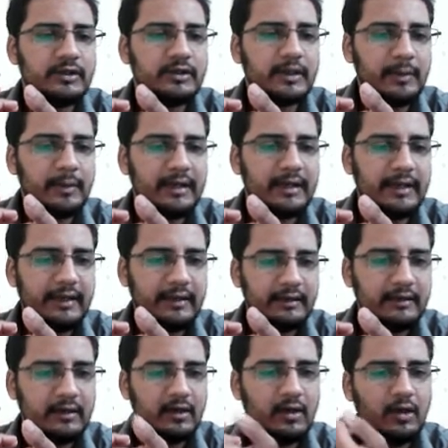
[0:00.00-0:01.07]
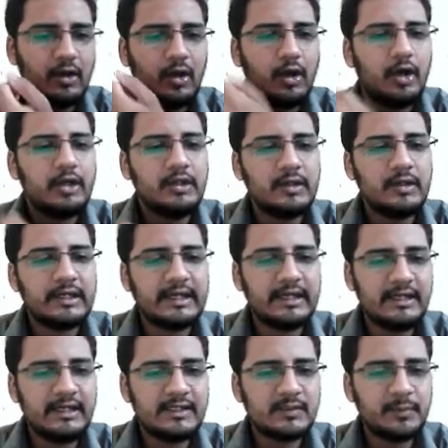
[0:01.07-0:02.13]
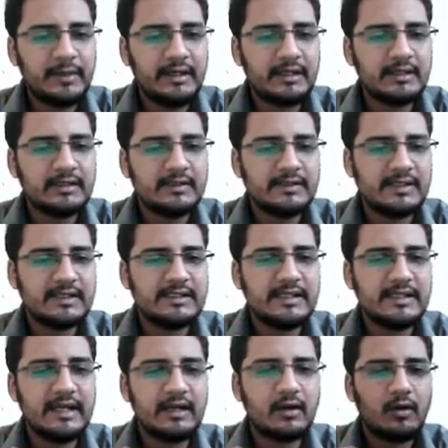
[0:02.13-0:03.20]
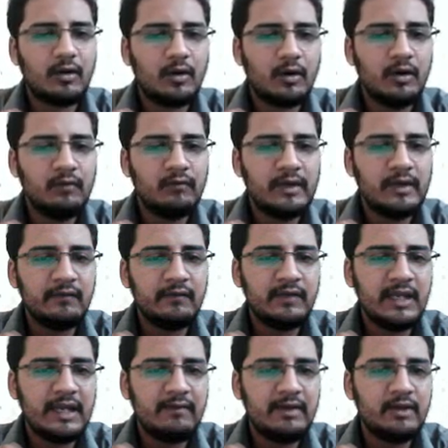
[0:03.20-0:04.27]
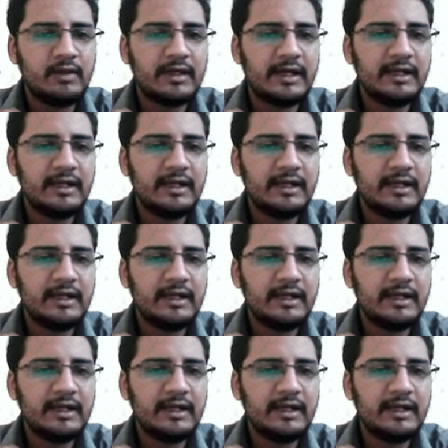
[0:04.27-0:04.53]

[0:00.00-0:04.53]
or you are getting a split such that on one of the level you are getting the best case,